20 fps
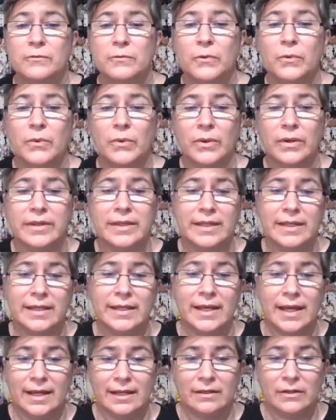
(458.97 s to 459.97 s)
for
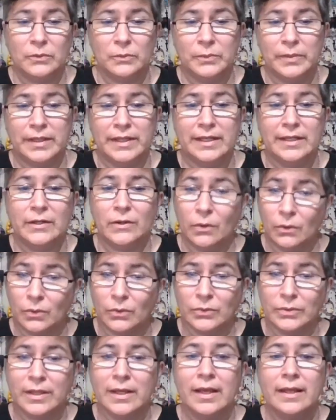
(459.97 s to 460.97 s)
the LOP
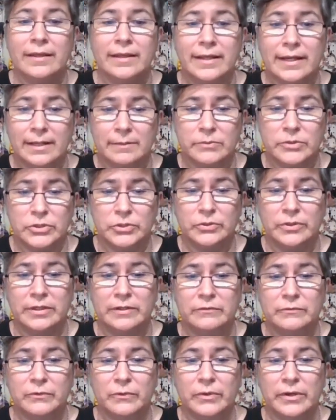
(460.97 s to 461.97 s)
goal that I'm
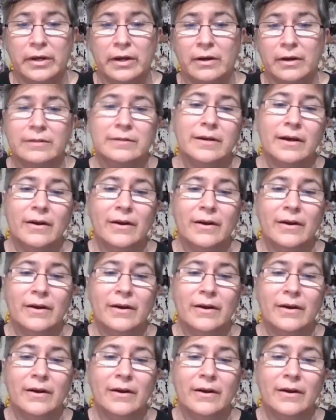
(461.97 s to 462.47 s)
shooting for y'all.